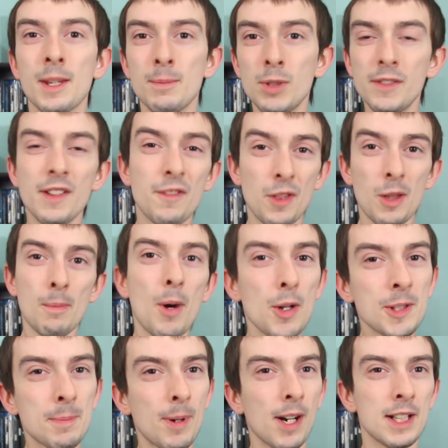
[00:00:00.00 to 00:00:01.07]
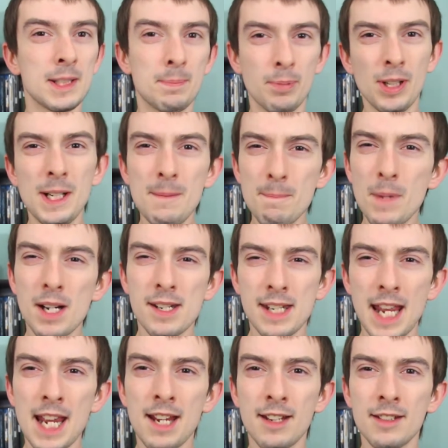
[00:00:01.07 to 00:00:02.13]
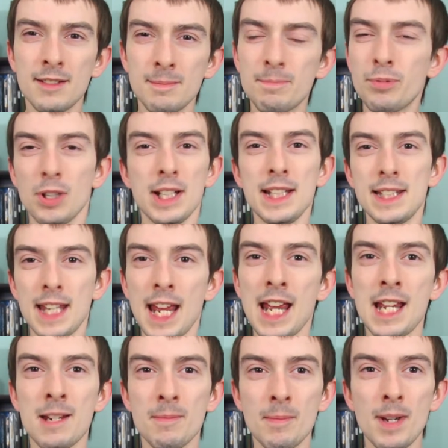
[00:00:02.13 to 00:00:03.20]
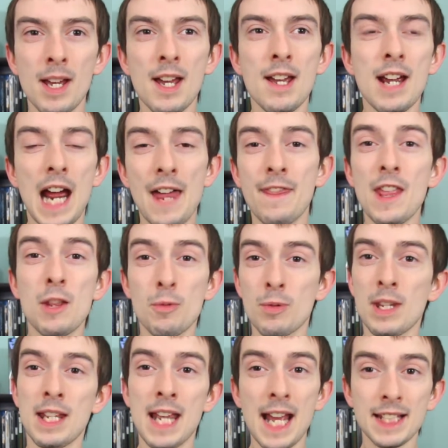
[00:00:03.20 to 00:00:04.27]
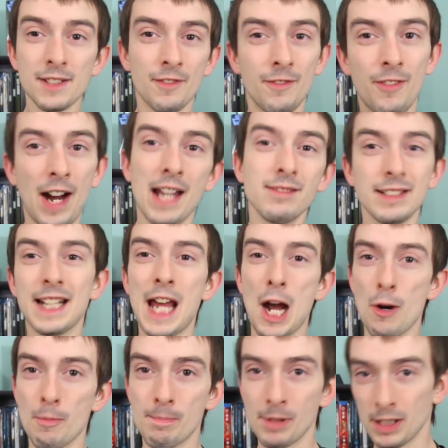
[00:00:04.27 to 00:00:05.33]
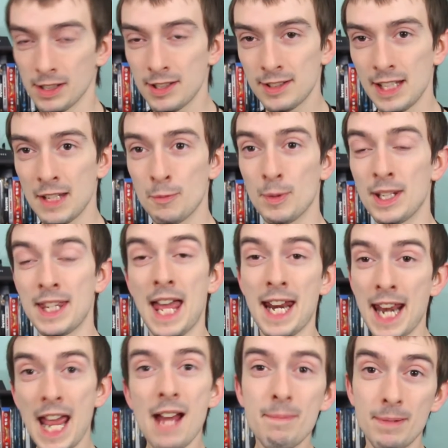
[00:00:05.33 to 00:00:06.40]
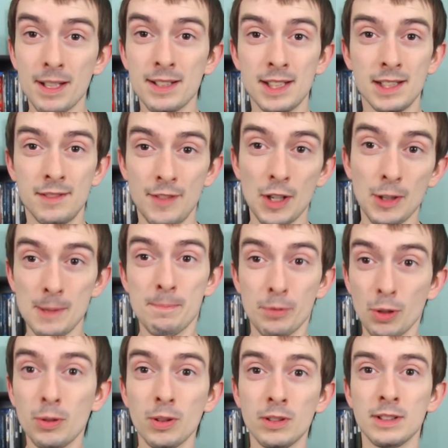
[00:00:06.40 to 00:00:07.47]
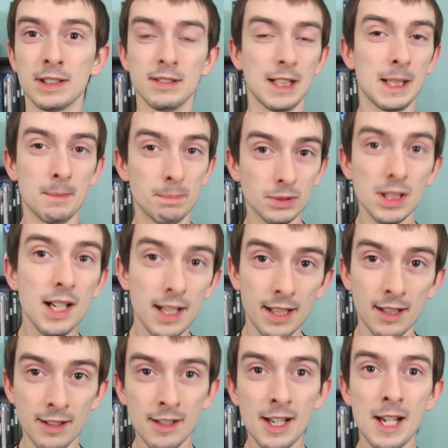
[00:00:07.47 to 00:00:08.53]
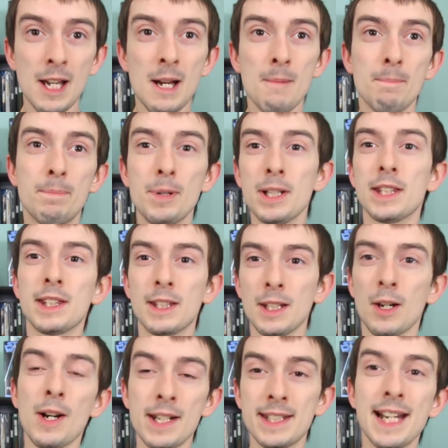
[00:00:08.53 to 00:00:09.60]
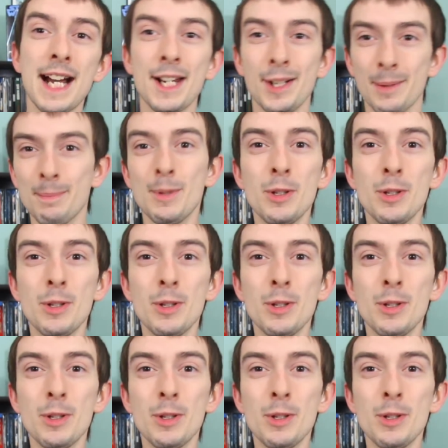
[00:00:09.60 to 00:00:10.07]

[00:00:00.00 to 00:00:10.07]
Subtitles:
the movie, for the most part, is pretty mundane, pretty tame, and then it has a violent outburst. And when that happens, it's very brutal and, like, bloody, but the entire